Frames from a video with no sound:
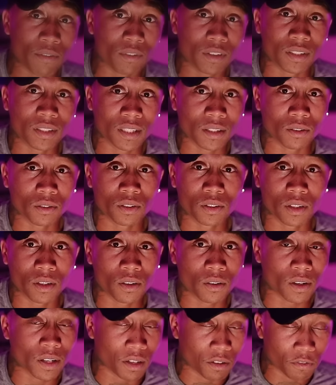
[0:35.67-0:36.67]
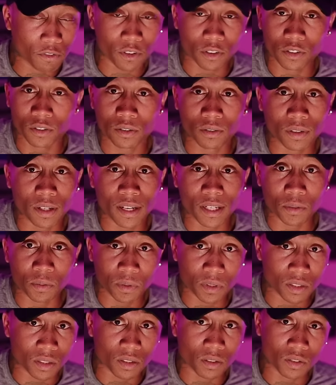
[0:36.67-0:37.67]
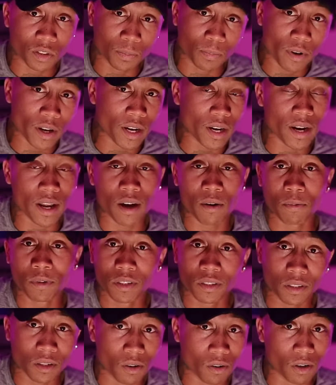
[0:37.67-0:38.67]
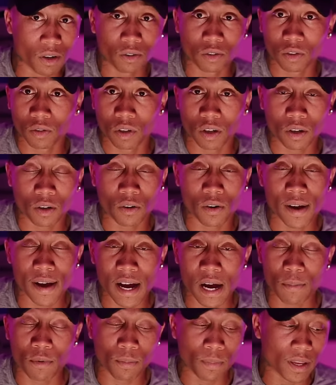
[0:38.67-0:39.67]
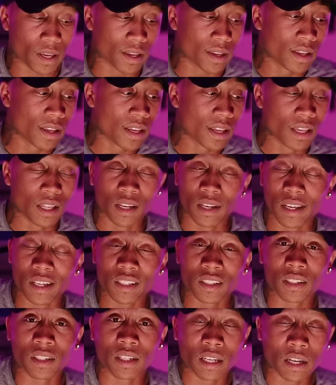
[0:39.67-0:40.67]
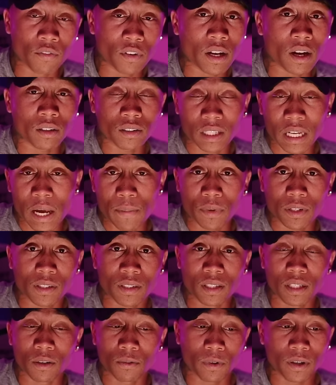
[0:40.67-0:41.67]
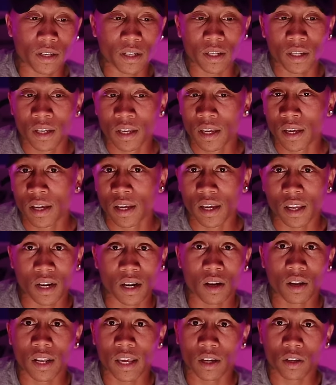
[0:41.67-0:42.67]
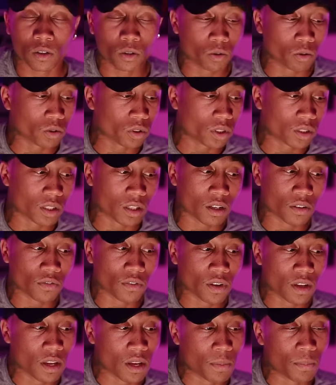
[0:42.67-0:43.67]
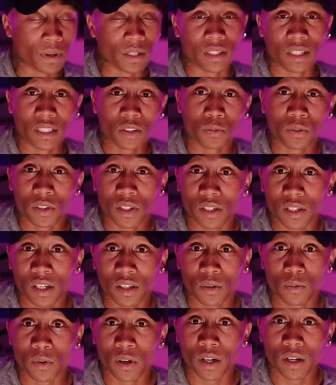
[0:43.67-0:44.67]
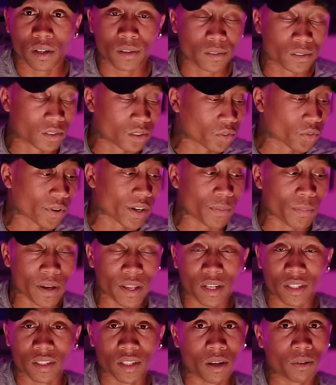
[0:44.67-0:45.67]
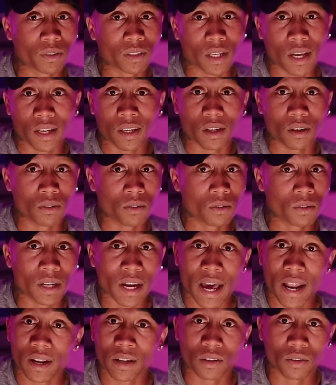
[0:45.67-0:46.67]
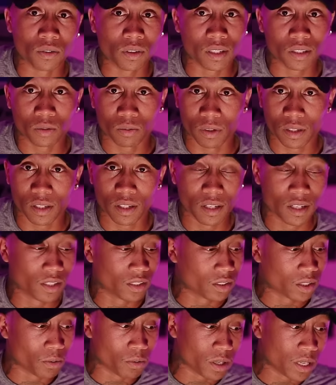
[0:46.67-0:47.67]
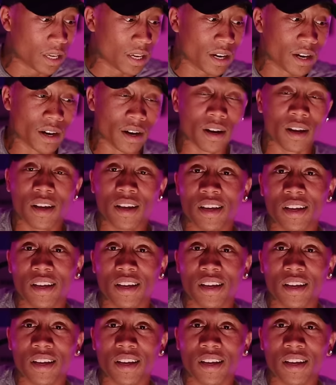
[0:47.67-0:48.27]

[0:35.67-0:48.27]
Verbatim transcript: every single song in the first two days. We're just gonna spread it out. We're just gonna go through the whole album, man. Let give y'all time to sit with it and all that cool stuff. But this was another one of those three, man, that y'all was like, yo, you gotta do this one. So we here.